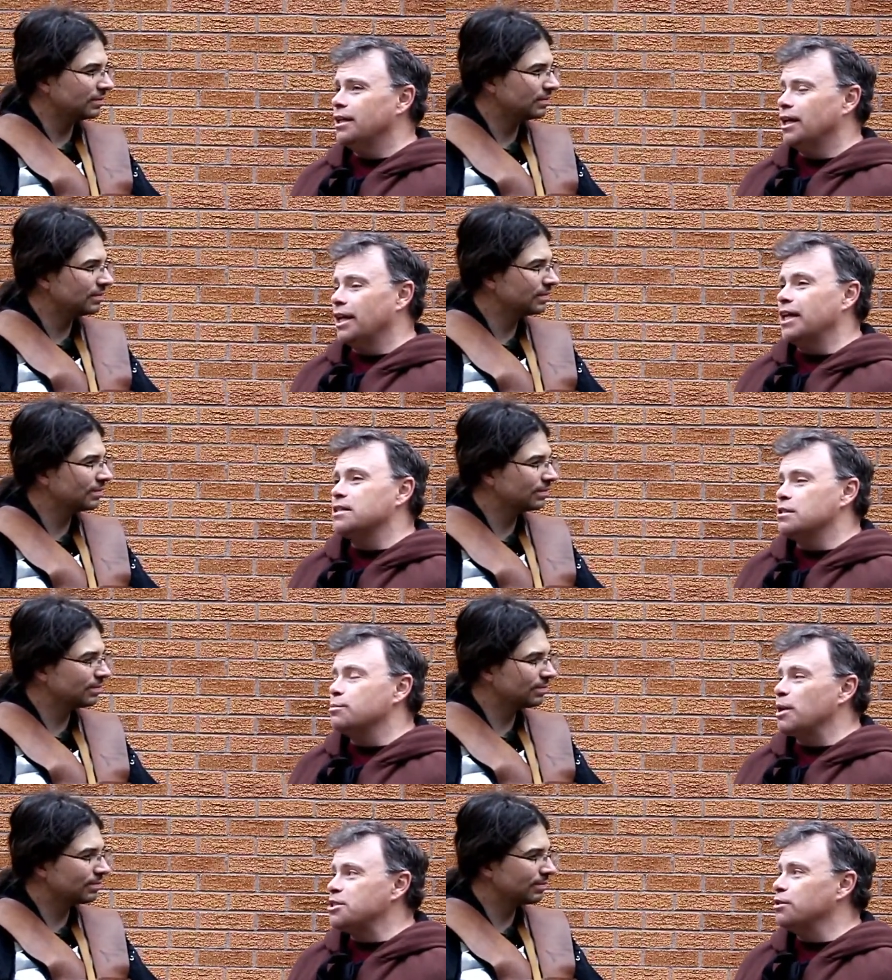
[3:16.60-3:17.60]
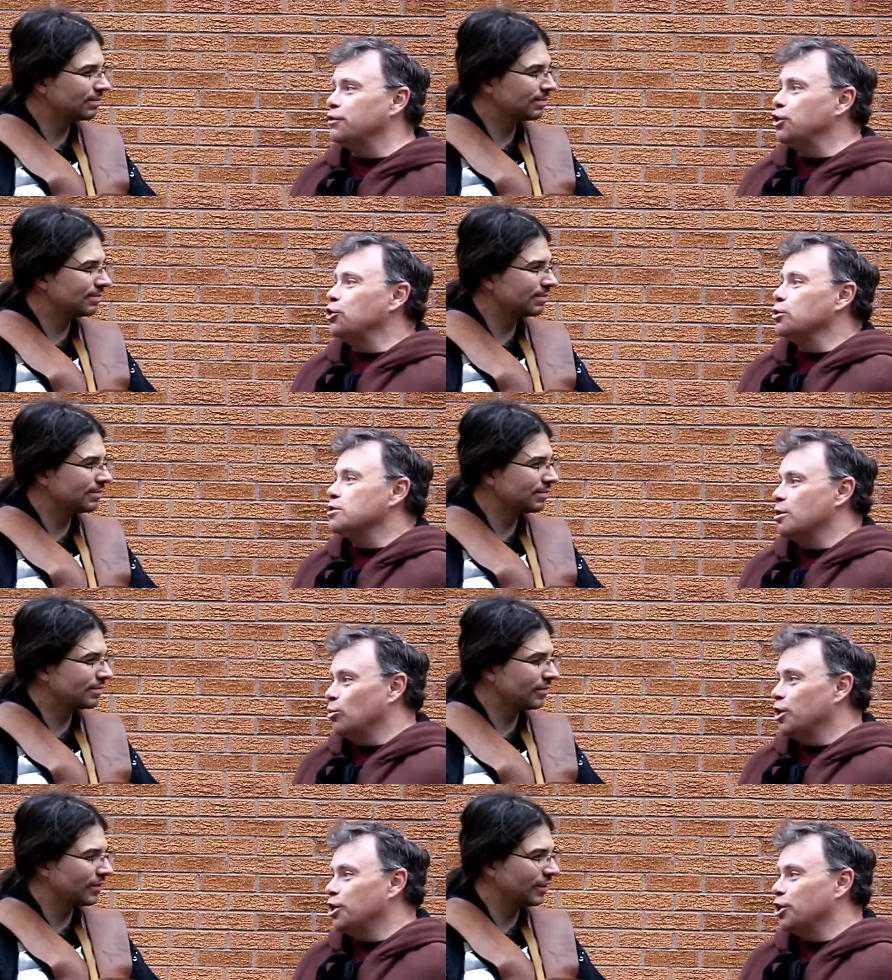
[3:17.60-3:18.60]
Speaker 1: And I guess it's best if you know someone
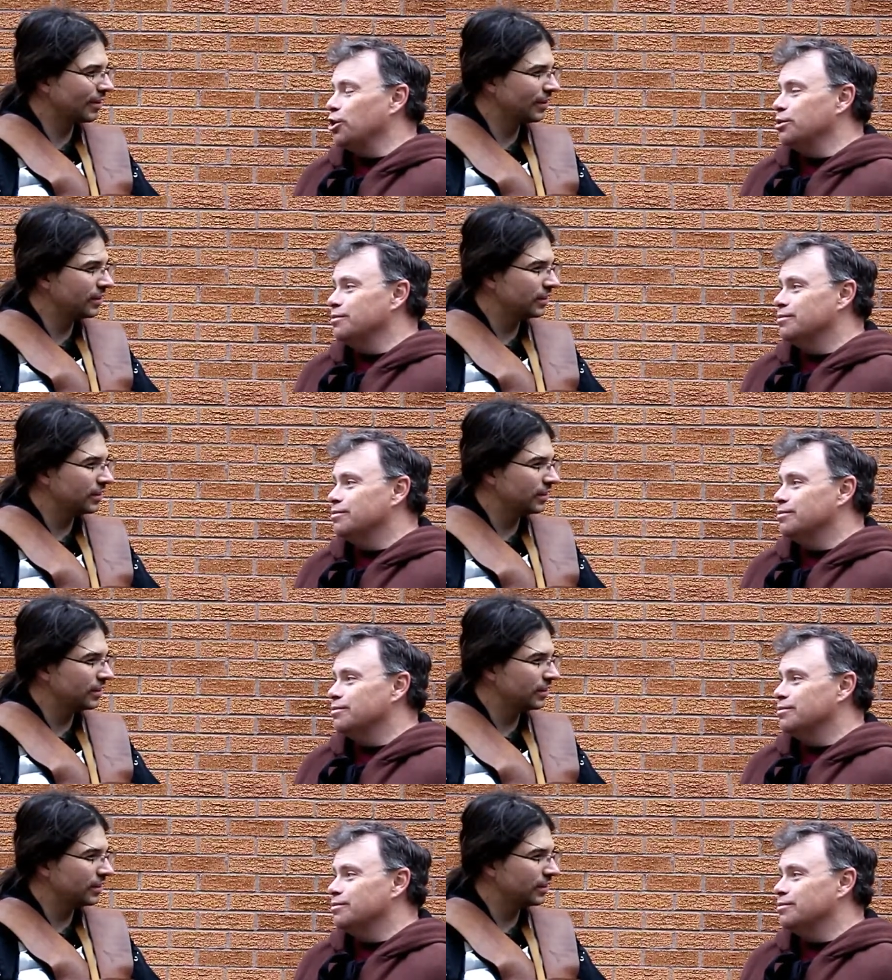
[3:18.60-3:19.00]
to go.